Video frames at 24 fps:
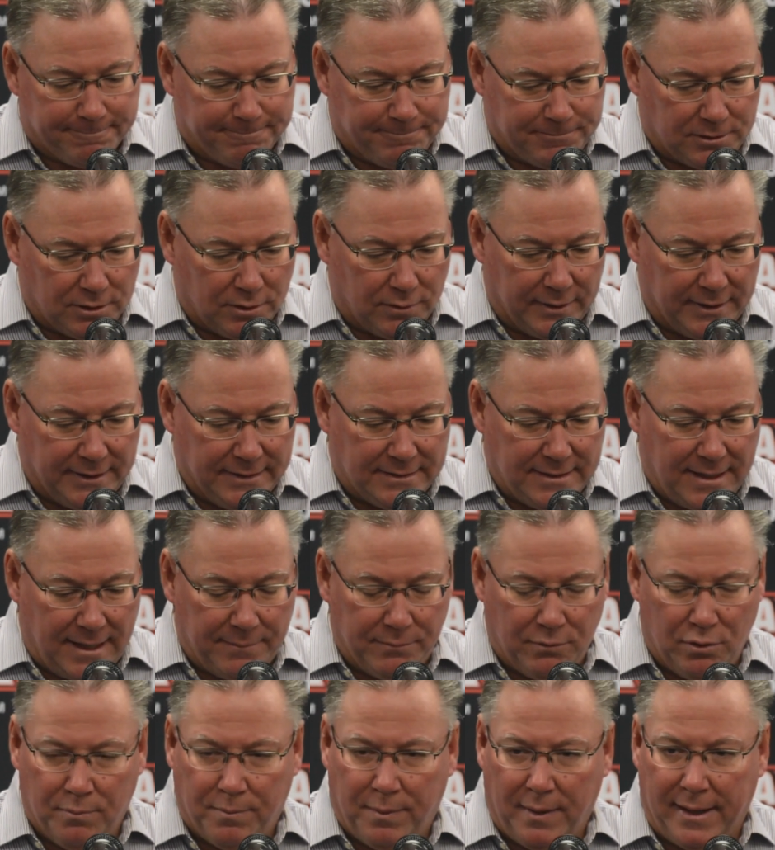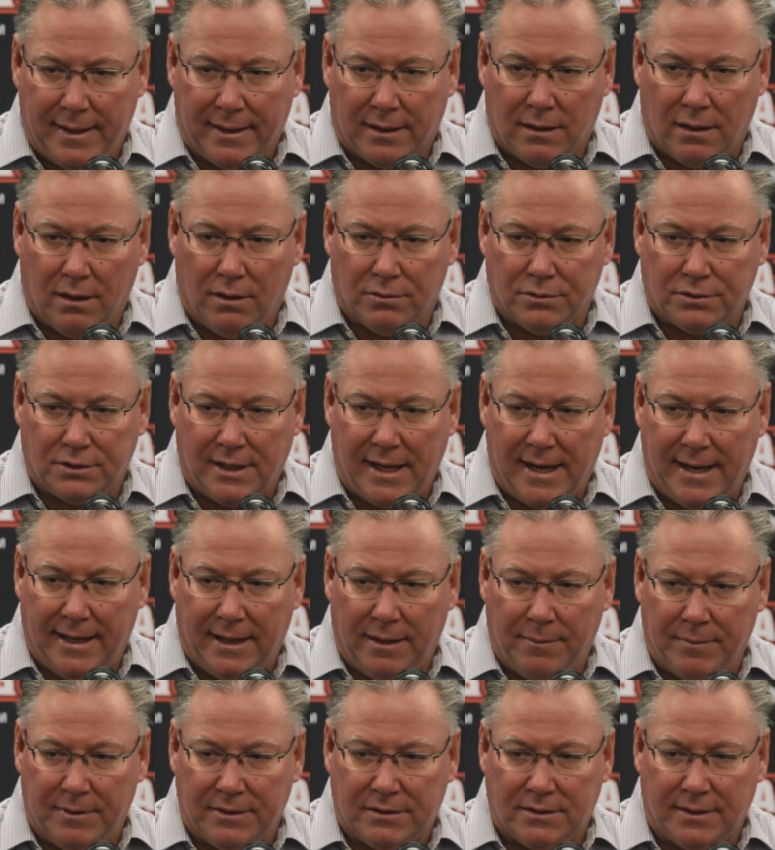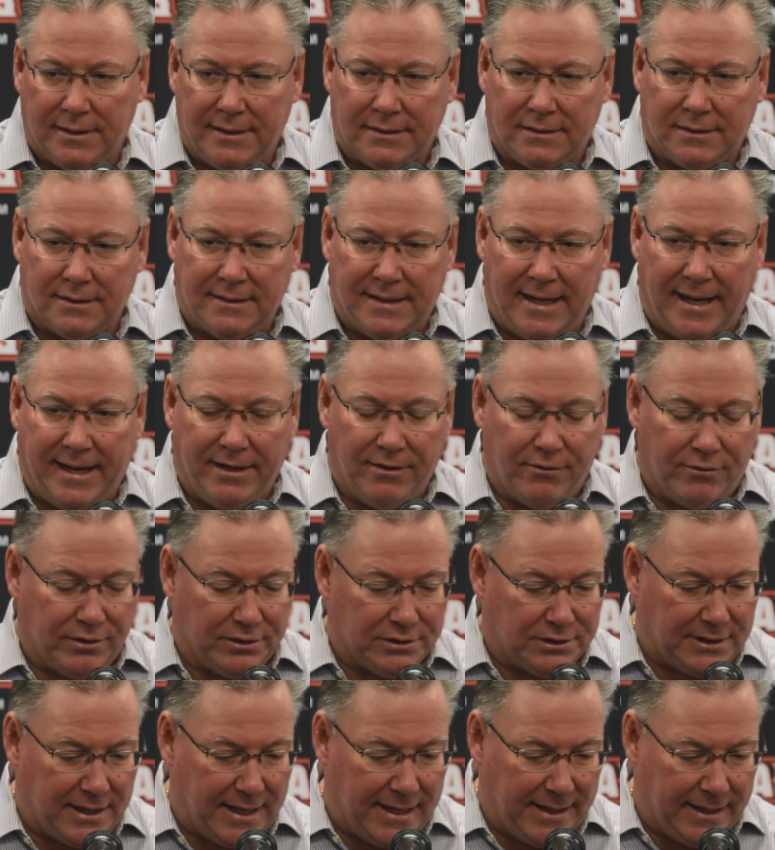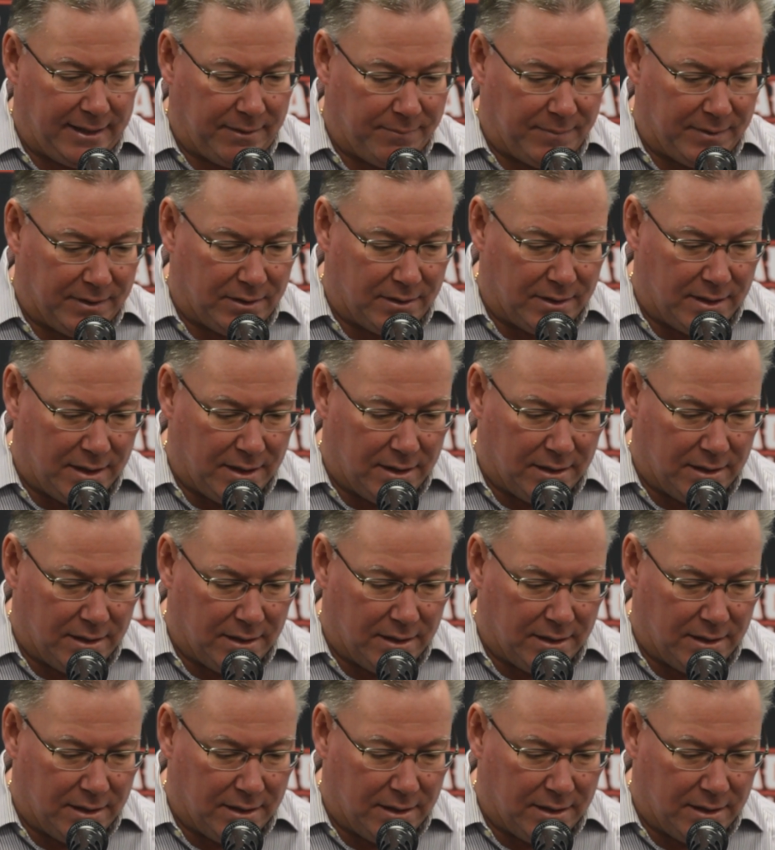So anytime you play a close game, it's a dangerous game, and